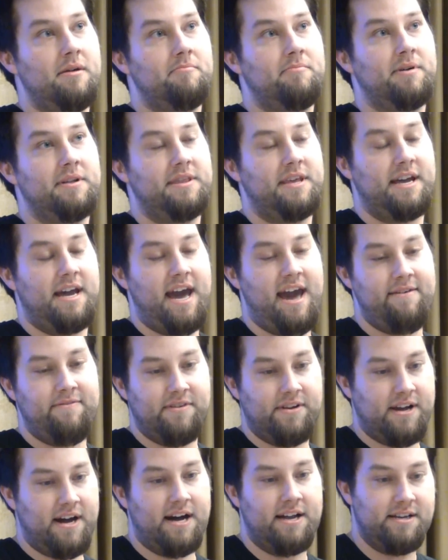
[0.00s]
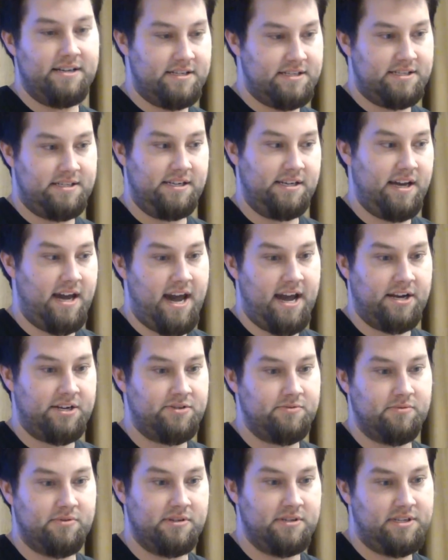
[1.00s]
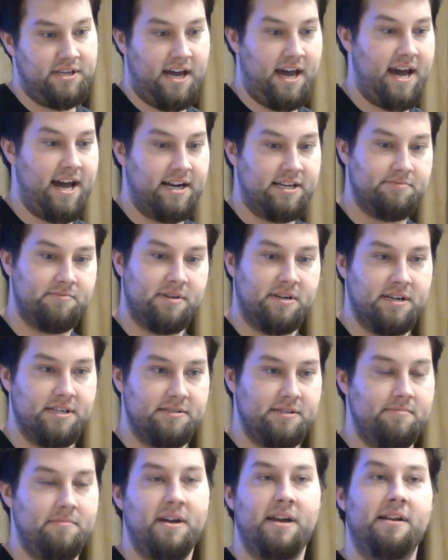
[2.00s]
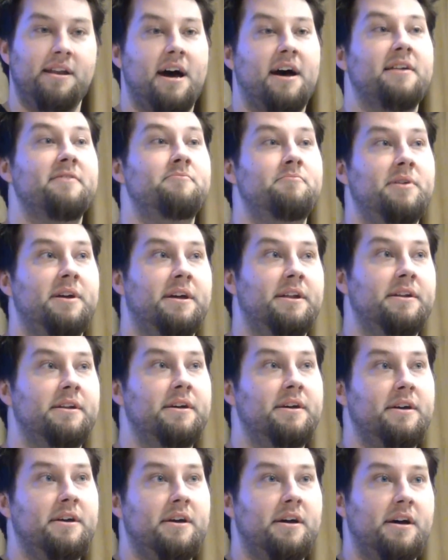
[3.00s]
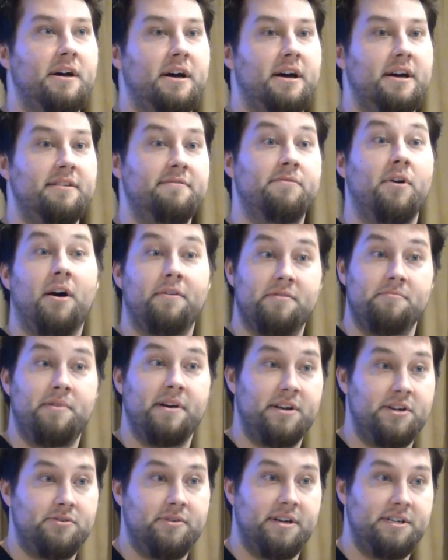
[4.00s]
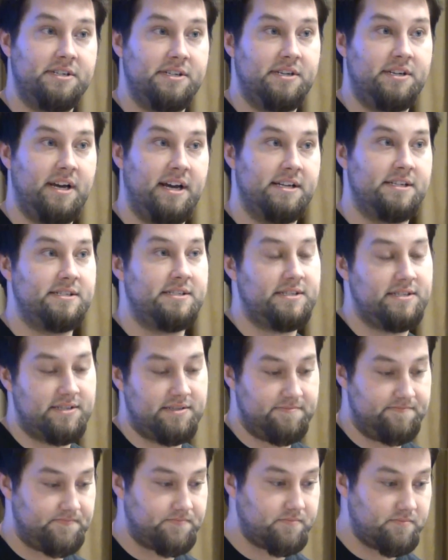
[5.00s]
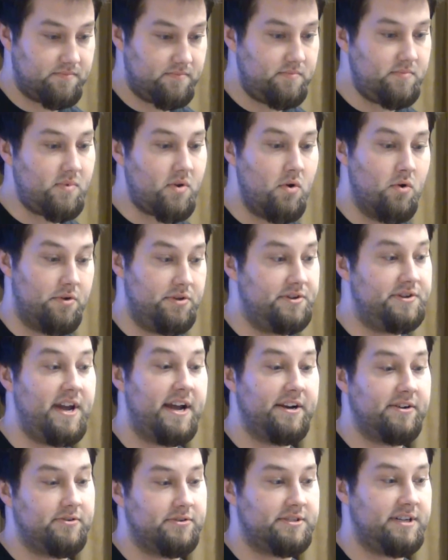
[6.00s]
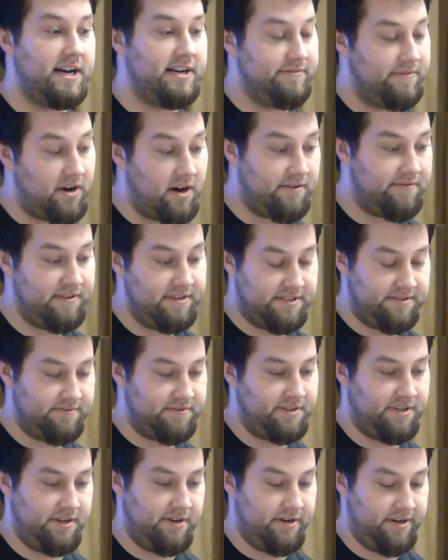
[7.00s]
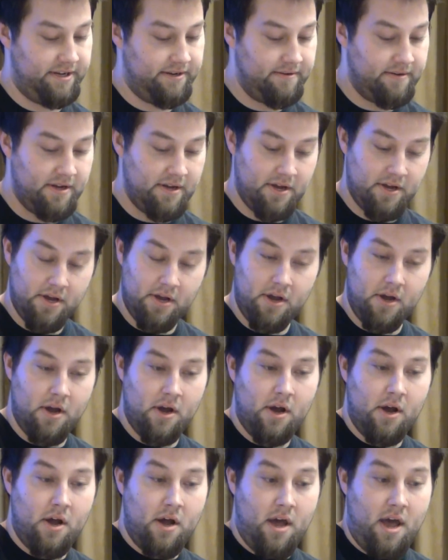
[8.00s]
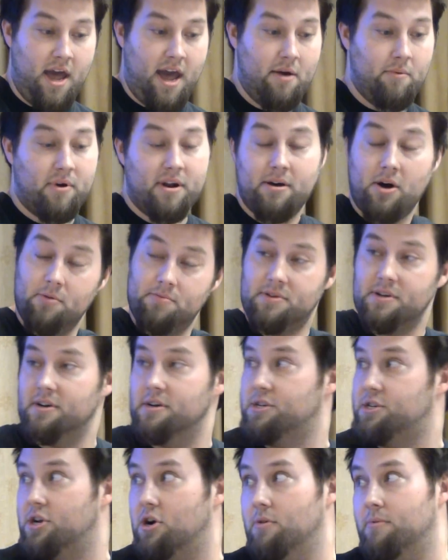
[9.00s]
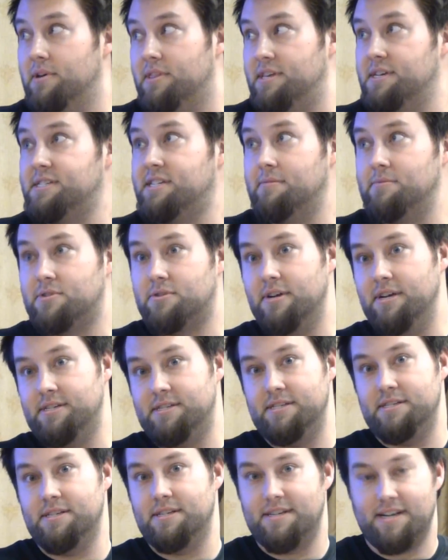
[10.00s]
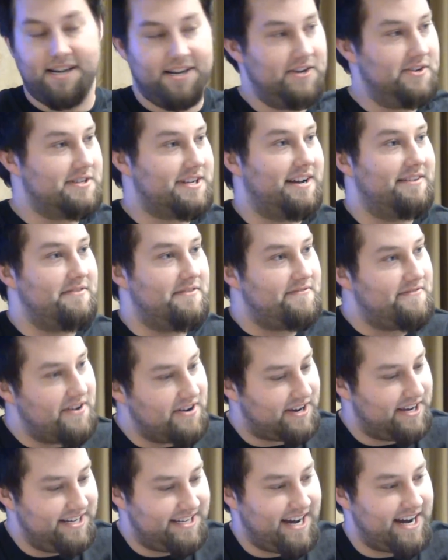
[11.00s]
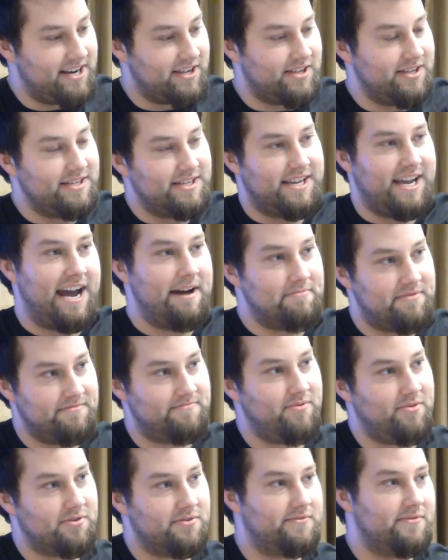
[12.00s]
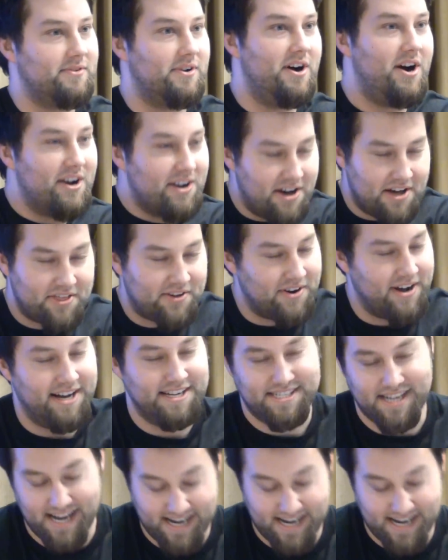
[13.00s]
but they haven't gotten to see actual attacks because they may not have been involved in penetration tests or the technical side of offensive security. And what I hope to show with this demonstration, I know it's kind of a funky title, Captive Portal for Unauthorized